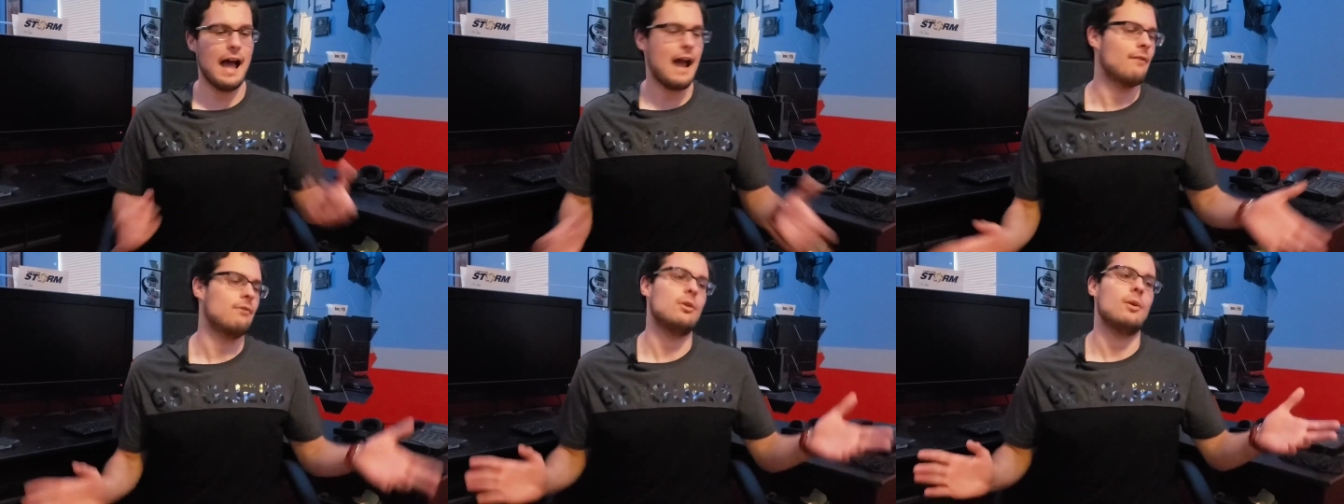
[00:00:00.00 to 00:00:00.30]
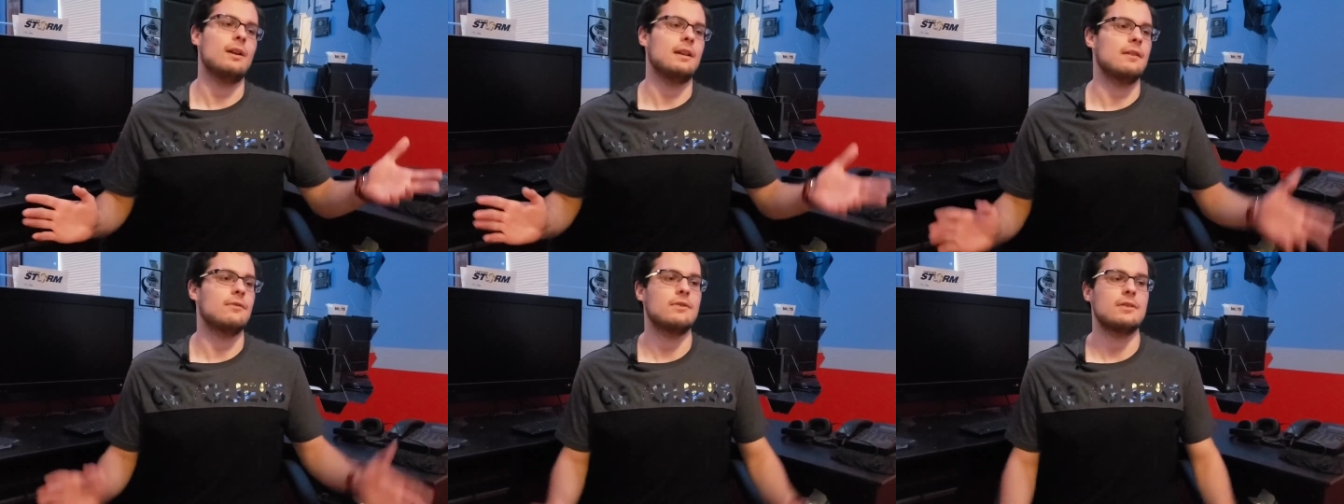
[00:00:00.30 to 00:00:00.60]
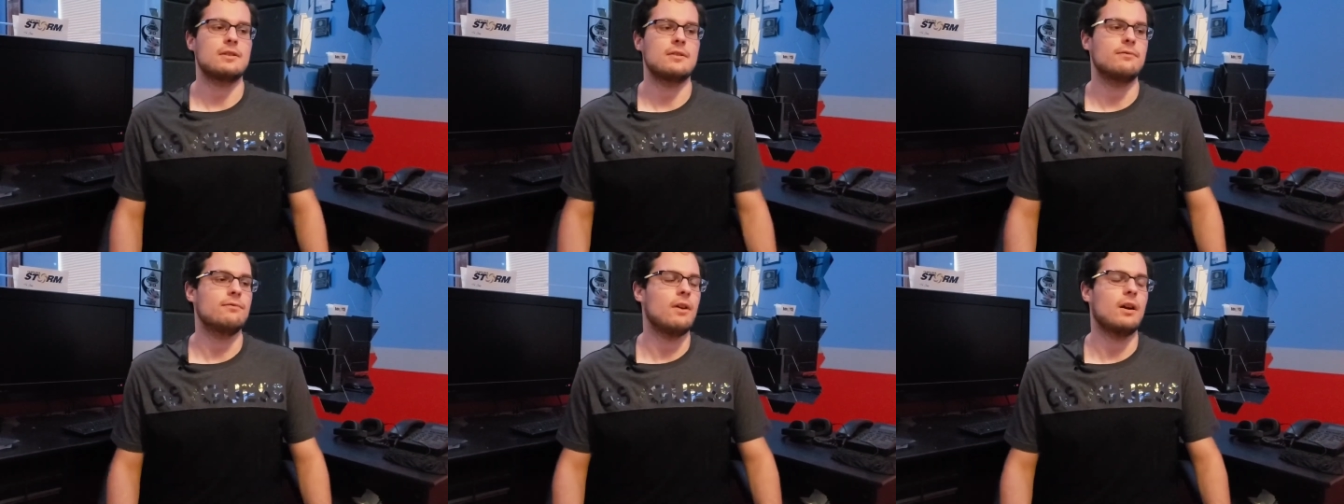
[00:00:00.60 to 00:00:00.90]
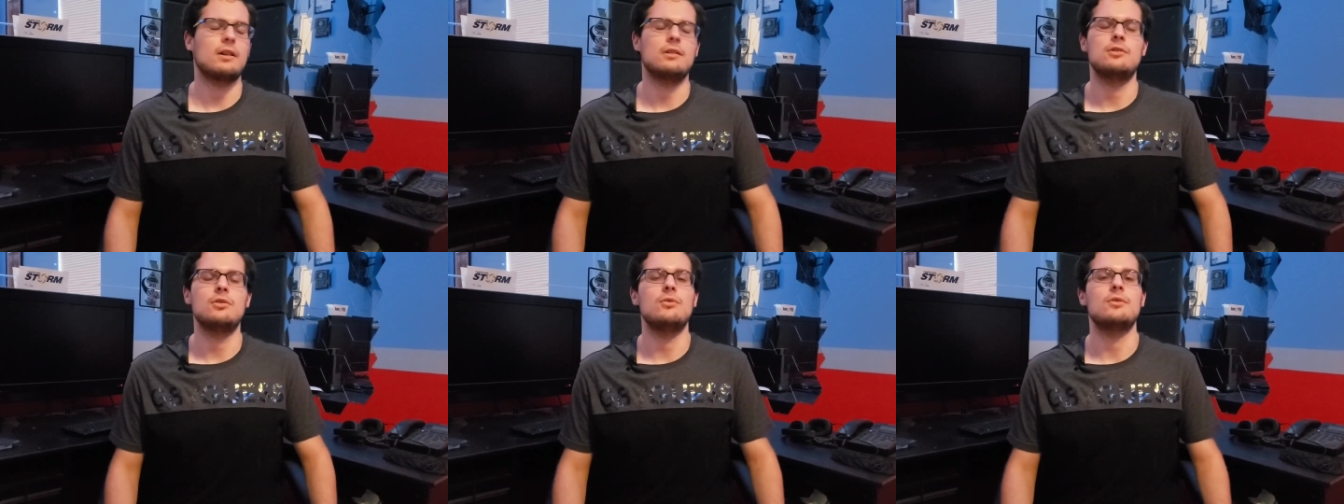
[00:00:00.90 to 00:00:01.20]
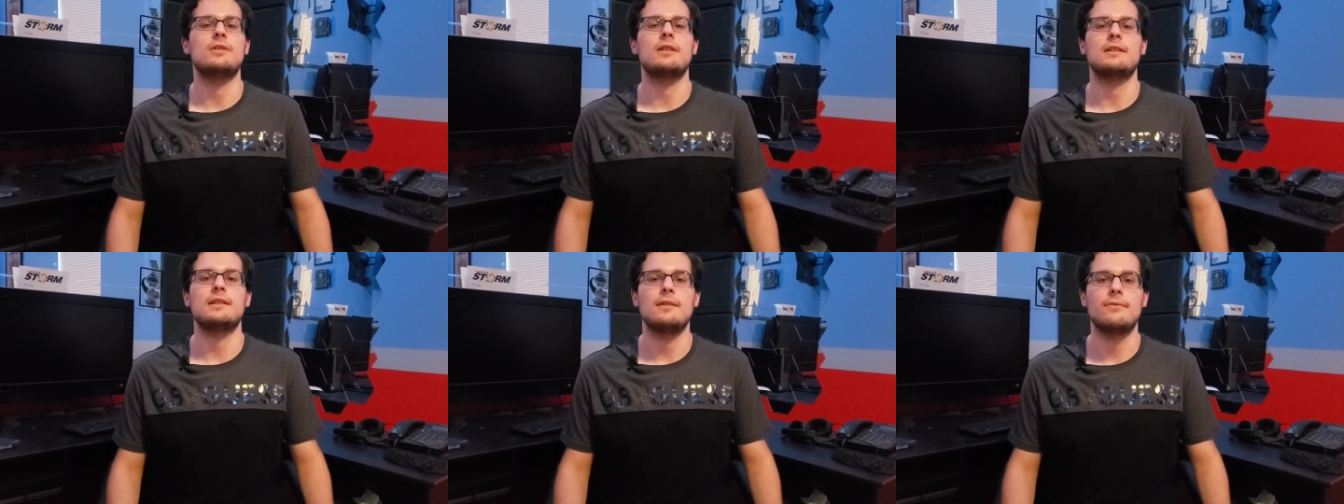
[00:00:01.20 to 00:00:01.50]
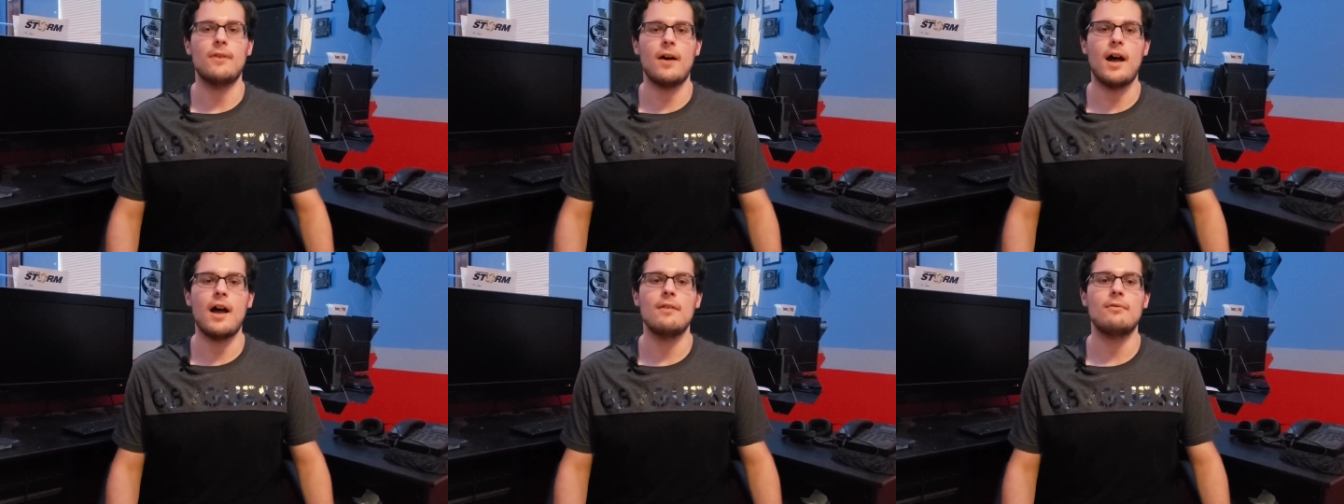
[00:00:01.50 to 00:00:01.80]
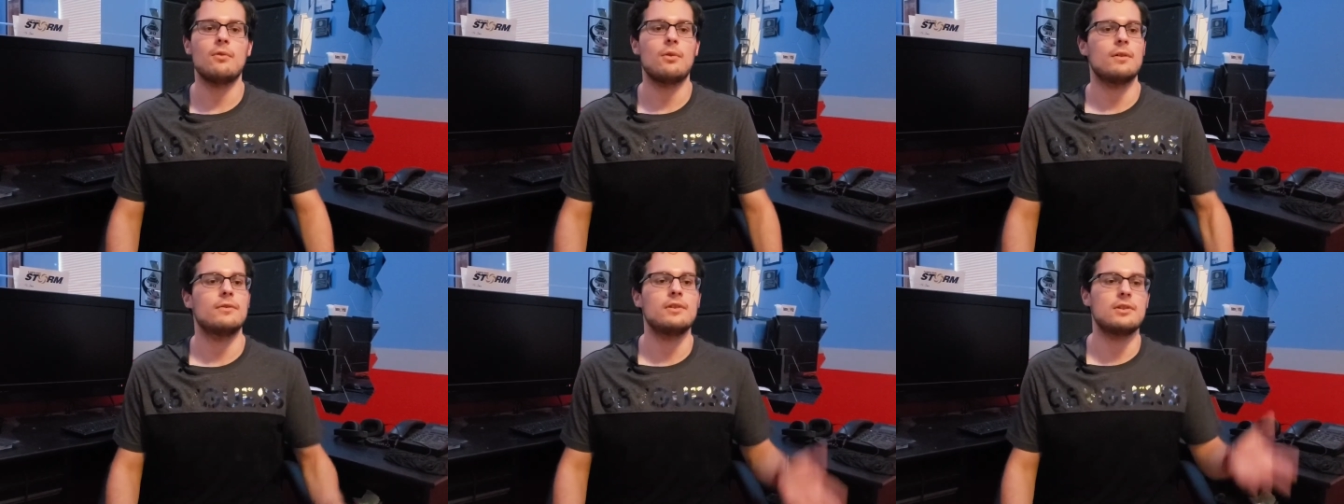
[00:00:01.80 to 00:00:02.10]
I have no idea if this is fucking two
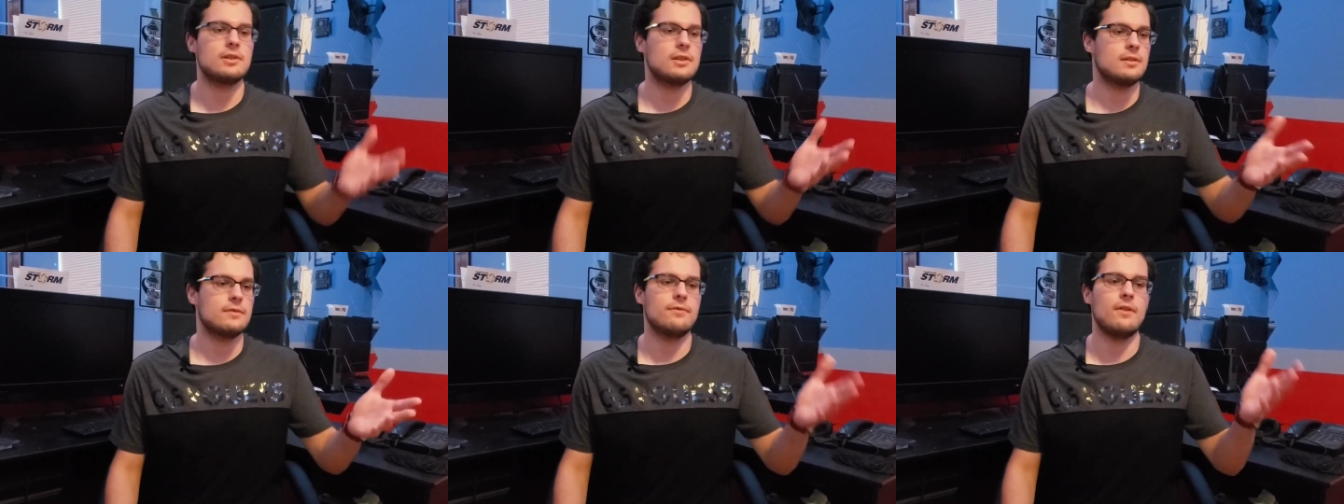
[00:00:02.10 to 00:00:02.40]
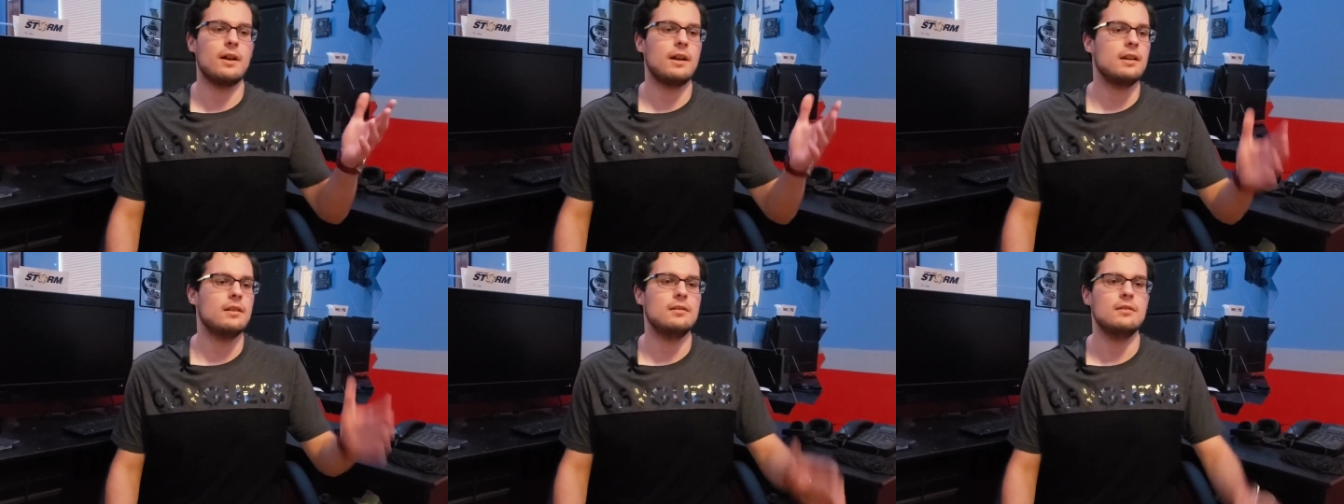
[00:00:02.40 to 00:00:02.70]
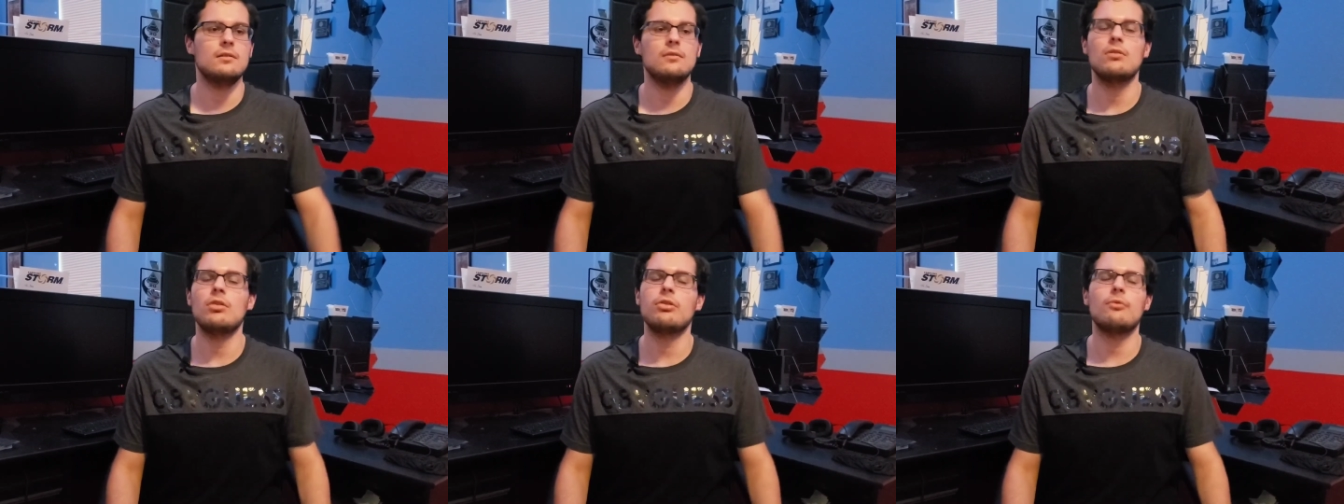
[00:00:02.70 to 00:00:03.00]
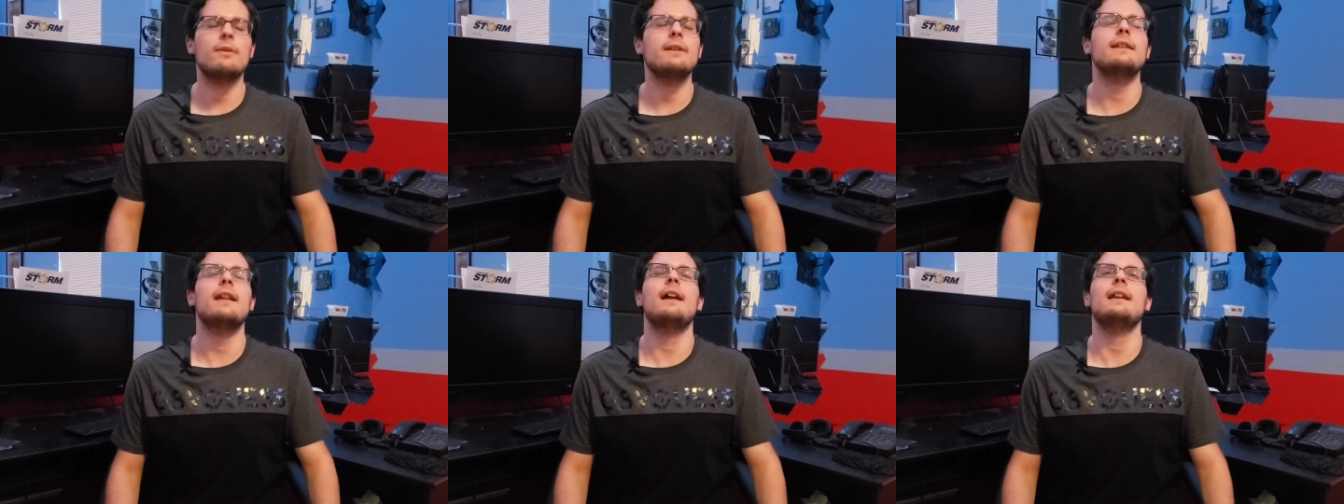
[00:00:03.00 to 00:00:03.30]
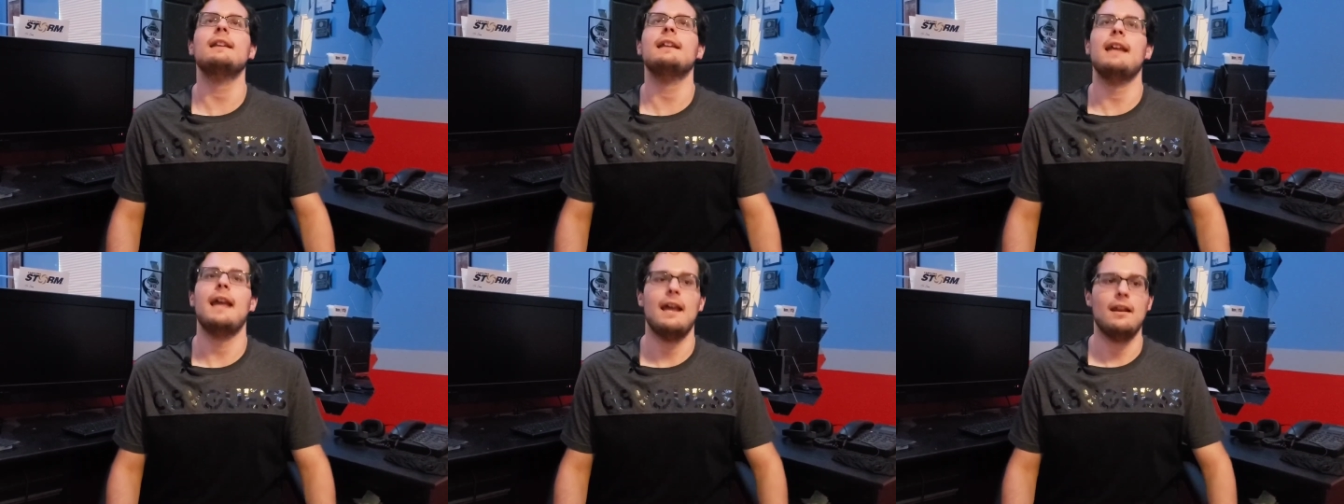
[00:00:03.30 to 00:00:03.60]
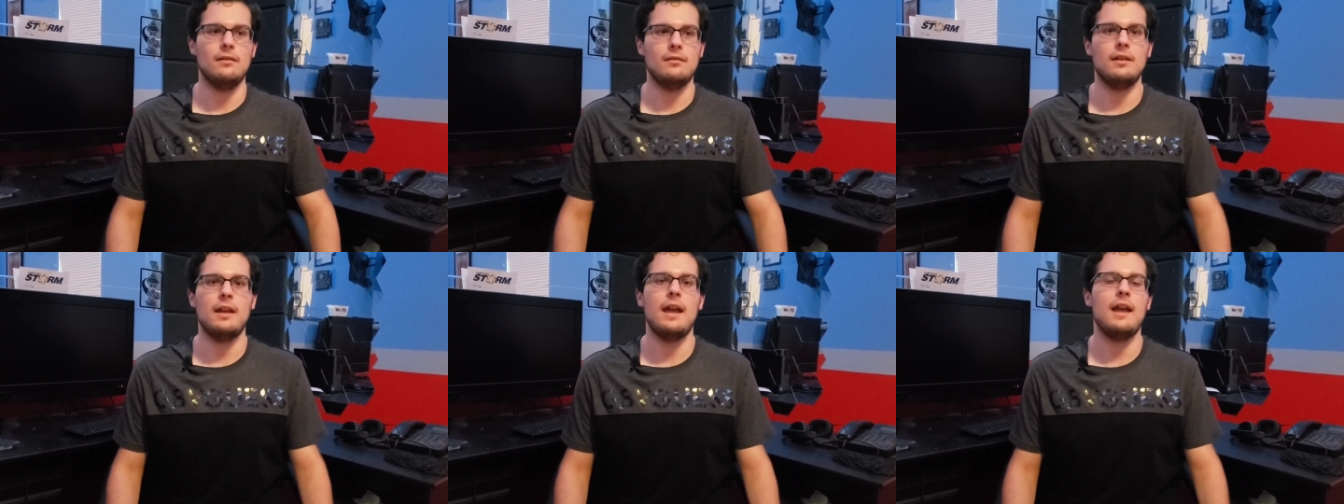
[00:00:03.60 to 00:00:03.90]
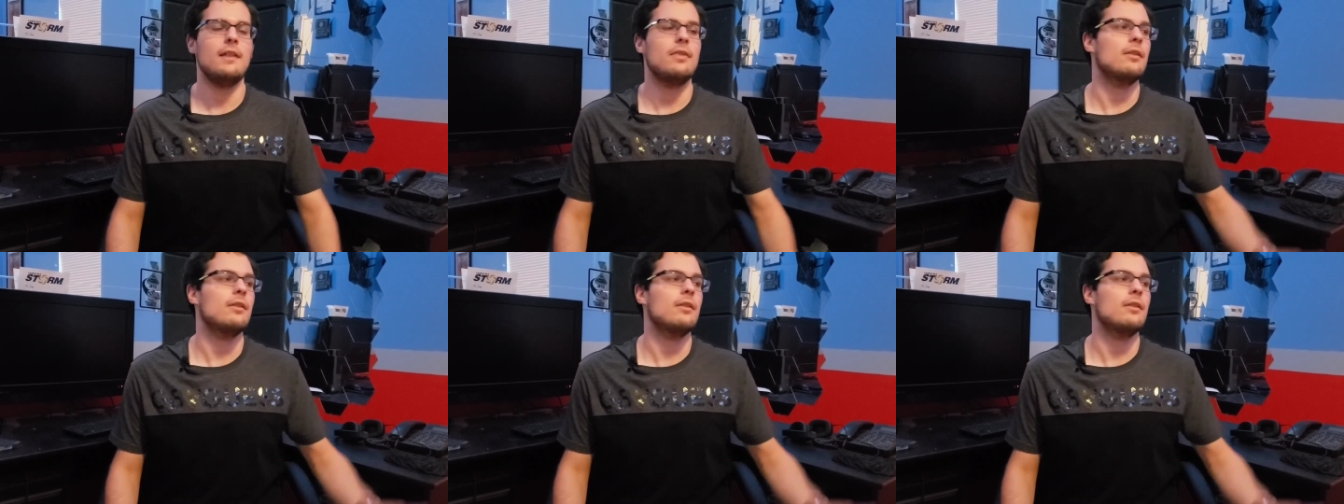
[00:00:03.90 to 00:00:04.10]
sixty-five or if this is fucking three ninety-eight, okay?